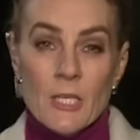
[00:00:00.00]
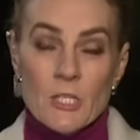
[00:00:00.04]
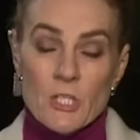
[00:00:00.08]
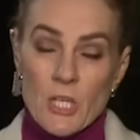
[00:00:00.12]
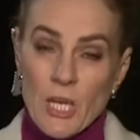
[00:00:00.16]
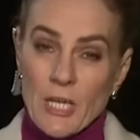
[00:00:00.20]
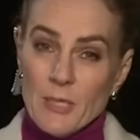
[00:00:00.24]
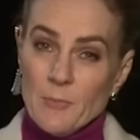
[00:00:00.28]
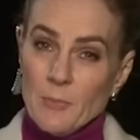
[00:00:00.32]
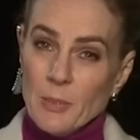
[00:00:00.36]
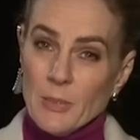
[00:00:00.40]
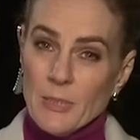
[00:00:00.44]

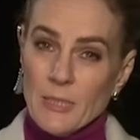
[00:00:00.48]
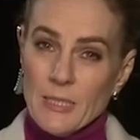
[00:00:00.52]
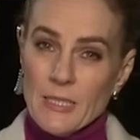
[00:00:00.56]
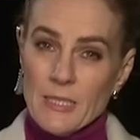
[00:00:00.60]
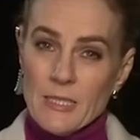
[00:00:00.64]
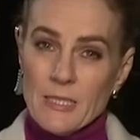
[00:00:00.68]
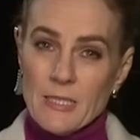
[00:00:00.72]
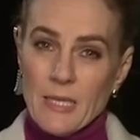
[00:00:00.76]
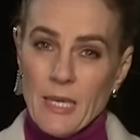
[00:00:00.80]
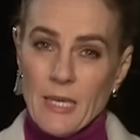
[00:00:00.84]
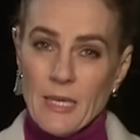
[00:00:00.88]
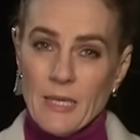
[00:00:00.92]
Jane,
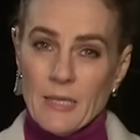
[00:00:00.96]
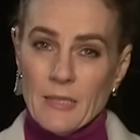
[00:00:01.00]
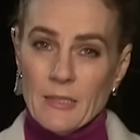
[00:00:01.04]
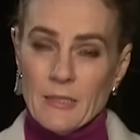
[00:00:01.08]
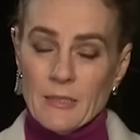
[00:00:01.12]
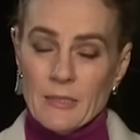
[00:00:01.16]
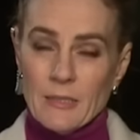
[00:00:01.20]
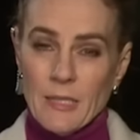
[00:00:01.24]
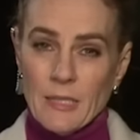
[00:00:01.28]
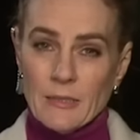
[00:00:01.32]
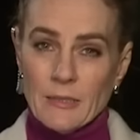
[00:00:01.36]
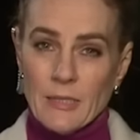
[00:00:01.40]
police
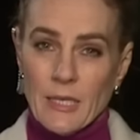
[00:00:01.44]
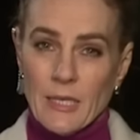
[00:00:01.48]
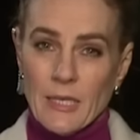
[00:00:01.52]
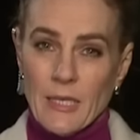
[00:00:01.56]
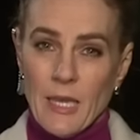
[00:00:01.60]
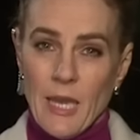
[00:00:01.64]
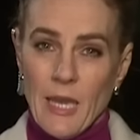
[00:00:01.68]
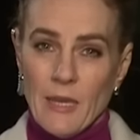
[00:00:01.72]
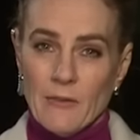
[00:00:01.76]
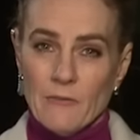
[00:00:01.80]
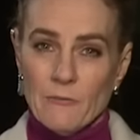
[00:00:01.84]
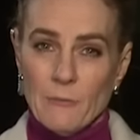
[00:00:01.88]
say that
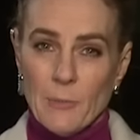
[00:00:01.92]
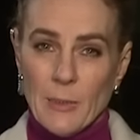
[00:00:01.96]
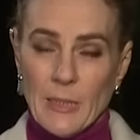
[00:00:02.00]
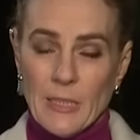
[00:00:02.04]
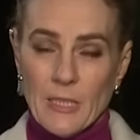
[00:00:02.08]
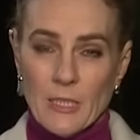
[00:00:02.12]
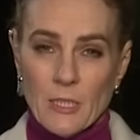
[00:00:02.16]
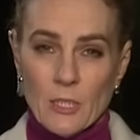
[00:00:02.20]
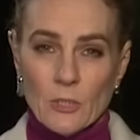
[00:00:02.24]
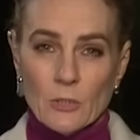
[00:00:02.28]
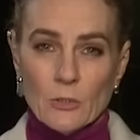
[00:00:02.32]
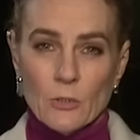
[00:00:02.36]
they have been